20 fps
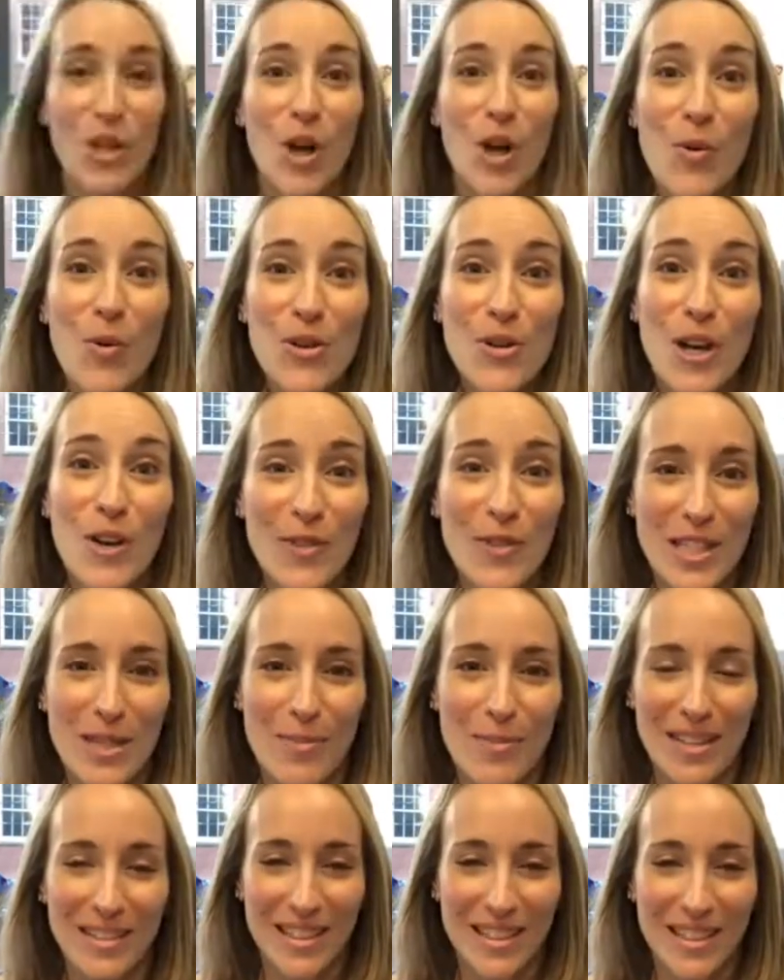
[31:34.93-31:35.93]
nervous
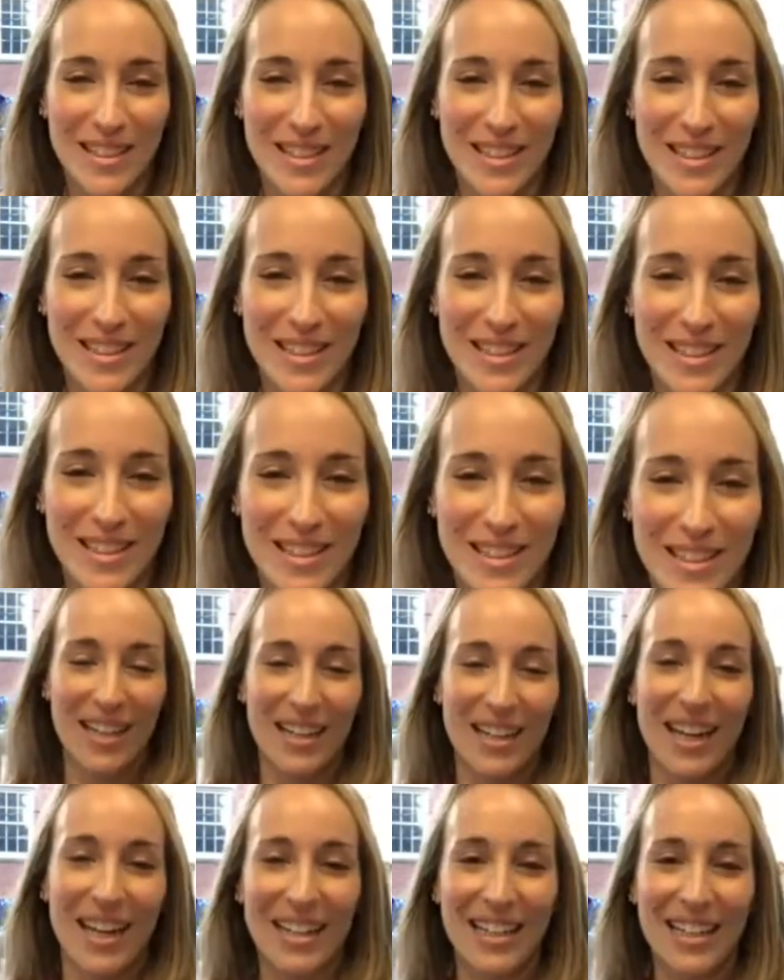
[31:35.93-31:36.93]
about this conference.
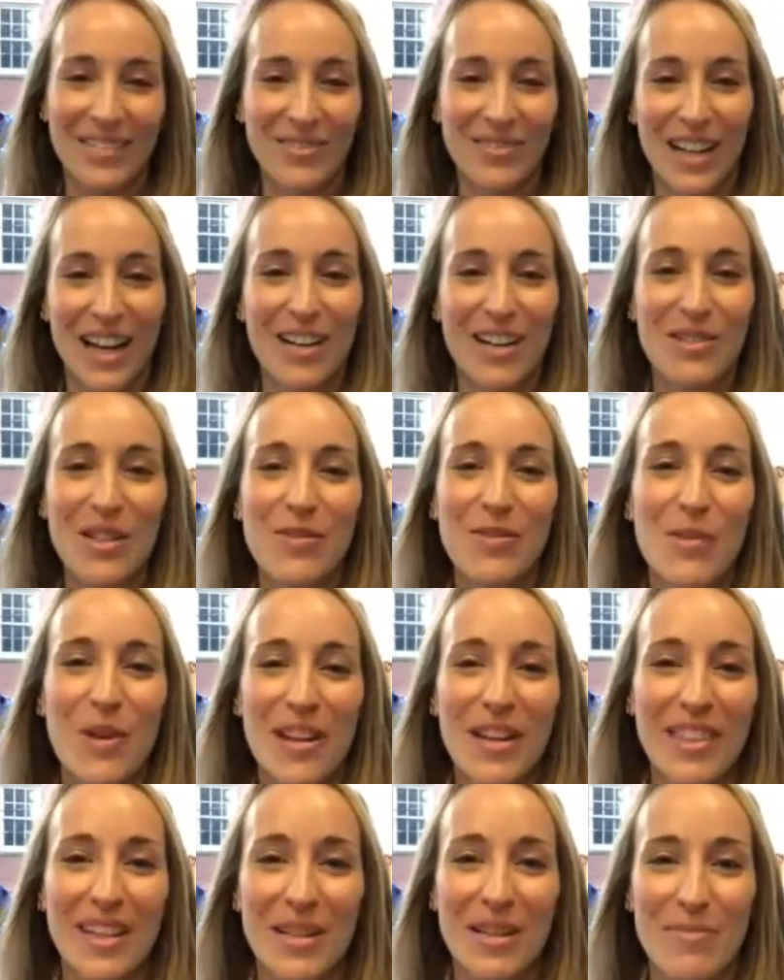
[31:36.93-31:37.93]
I don't even
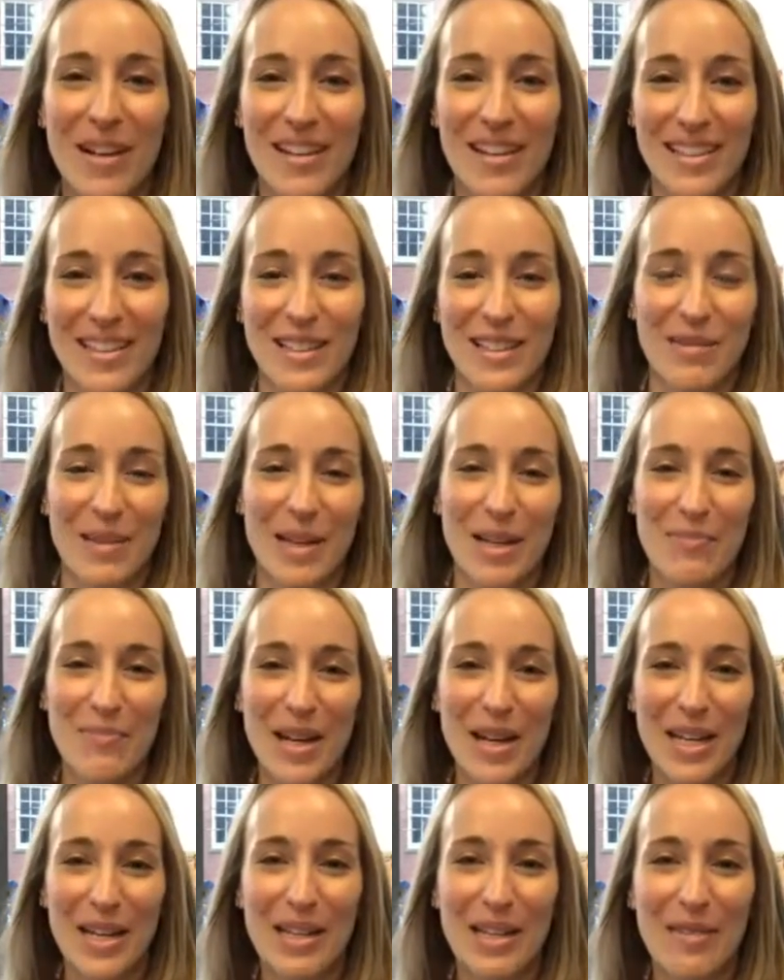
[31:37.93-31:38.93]
want to think about it. It's like,
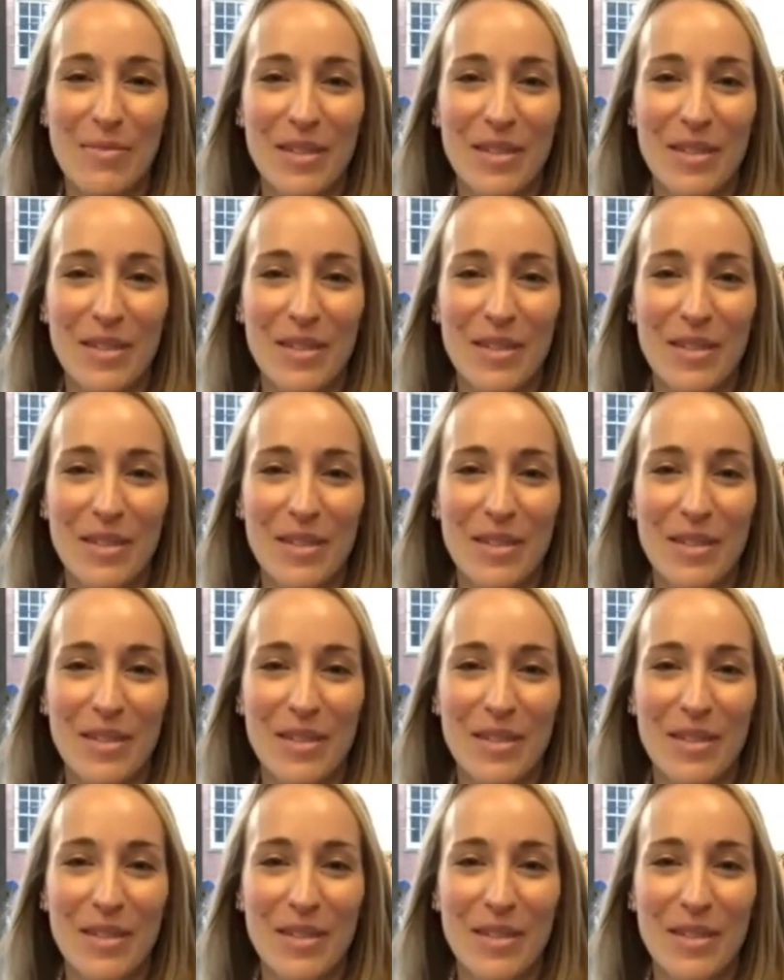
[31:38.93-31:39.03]
give me.